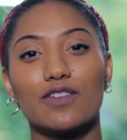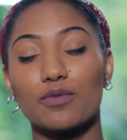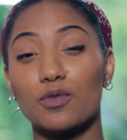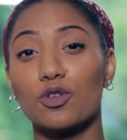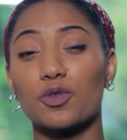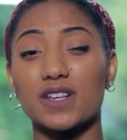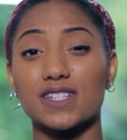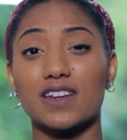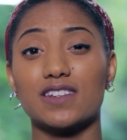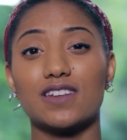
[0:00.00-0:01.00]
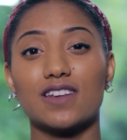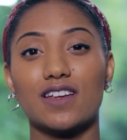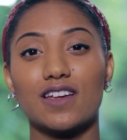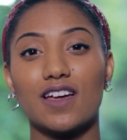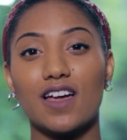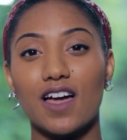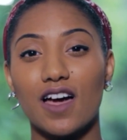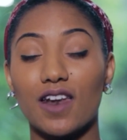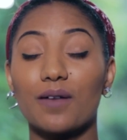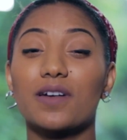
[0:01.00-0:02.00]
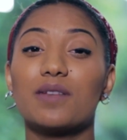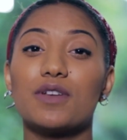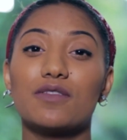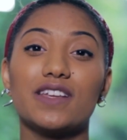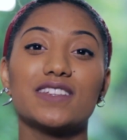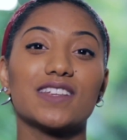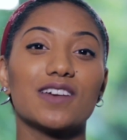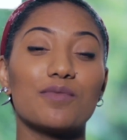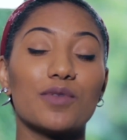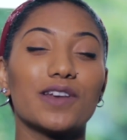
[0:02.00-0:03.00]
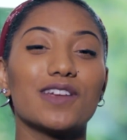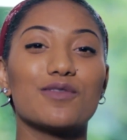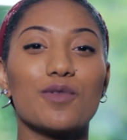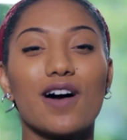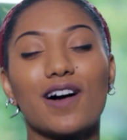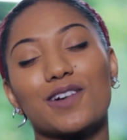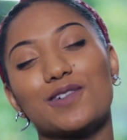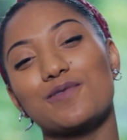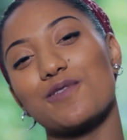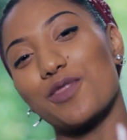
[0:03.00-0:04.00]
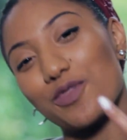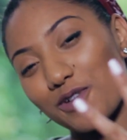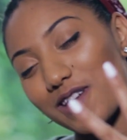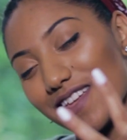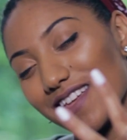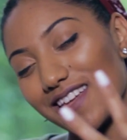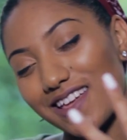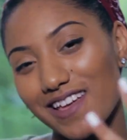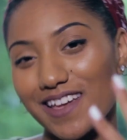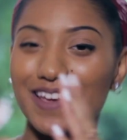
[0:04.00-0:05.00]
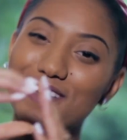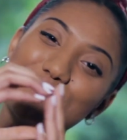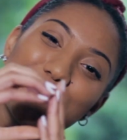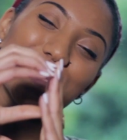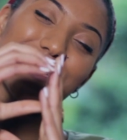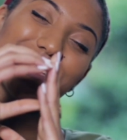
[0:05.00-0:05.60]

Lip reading: from North West London. And I'm going to be releasing a body of work called 3P.